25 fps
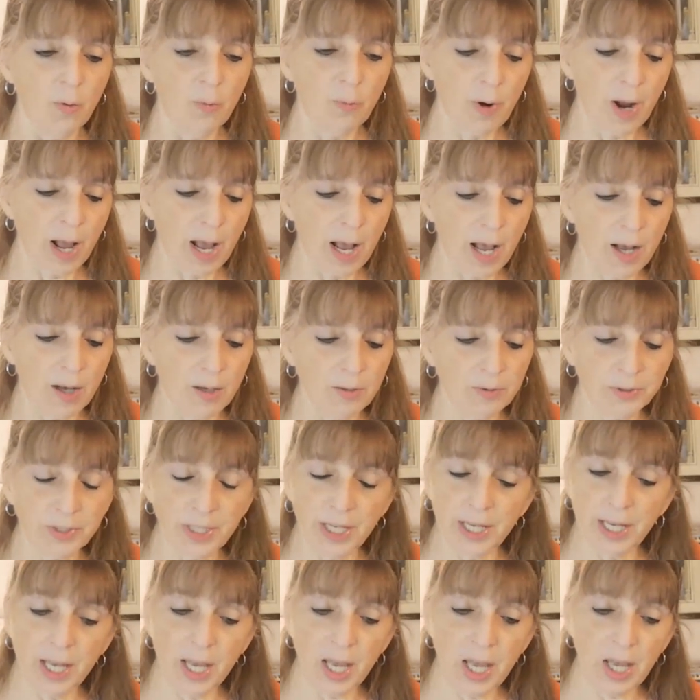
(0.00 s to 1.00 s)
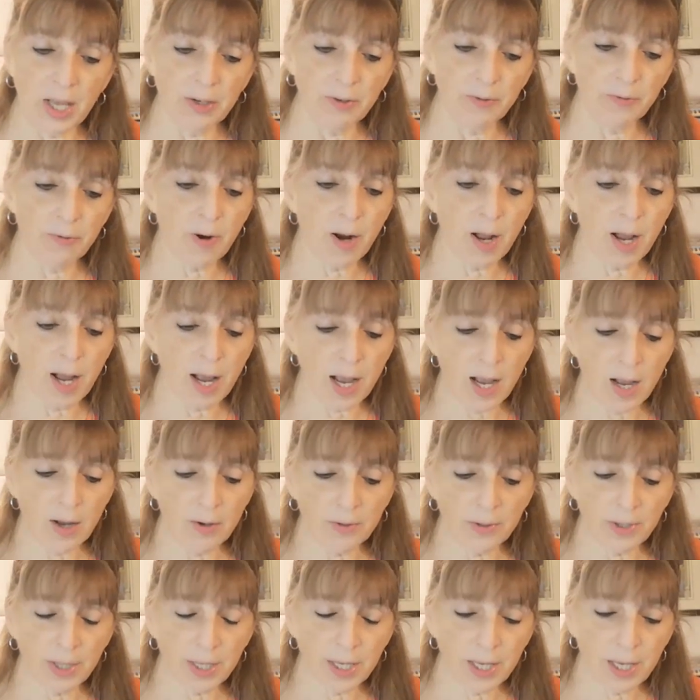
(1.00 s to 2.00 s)
Round and
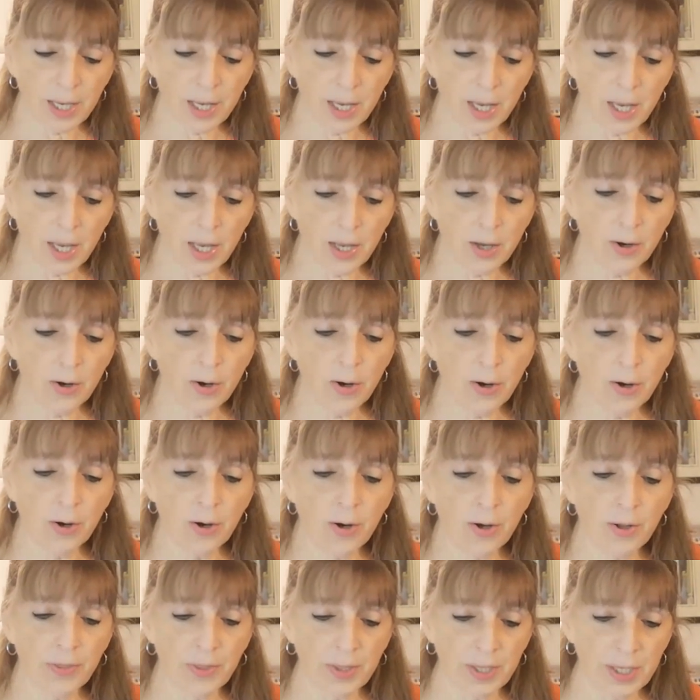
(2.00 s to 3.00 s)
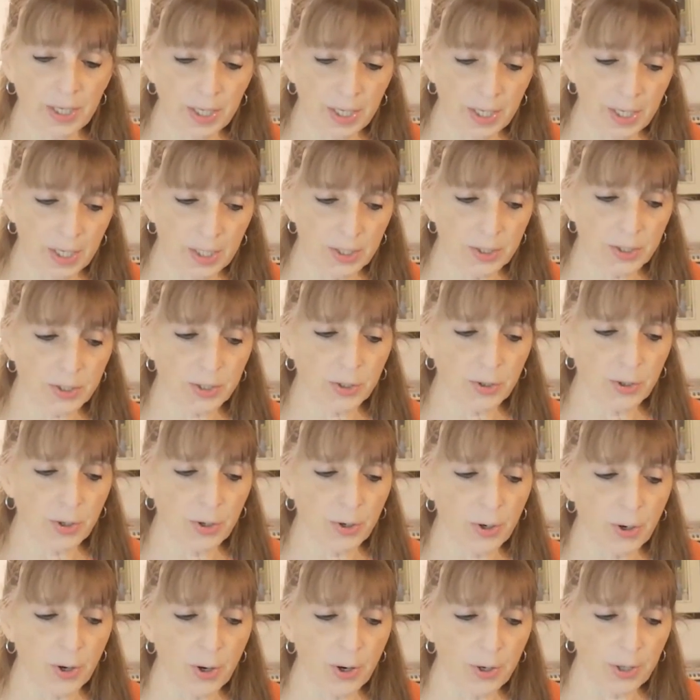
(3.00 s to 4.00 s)
round the earth is
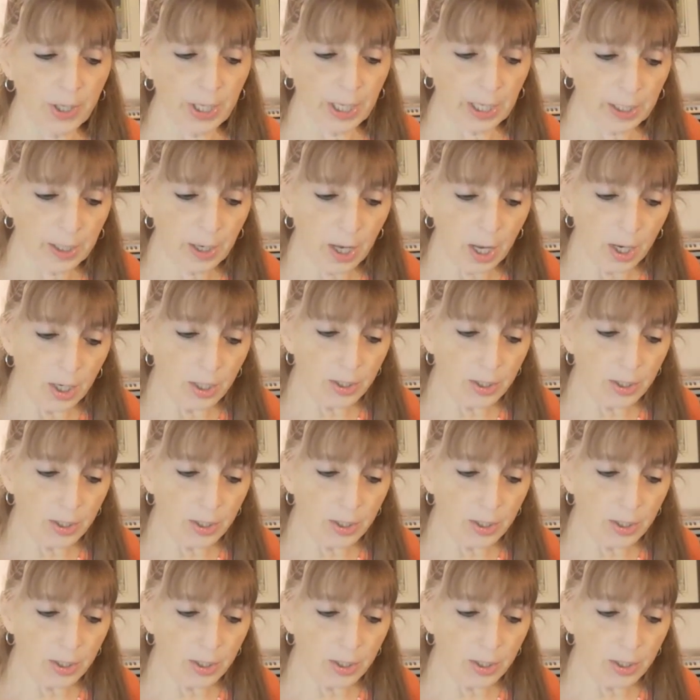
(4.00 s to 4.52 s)
turning,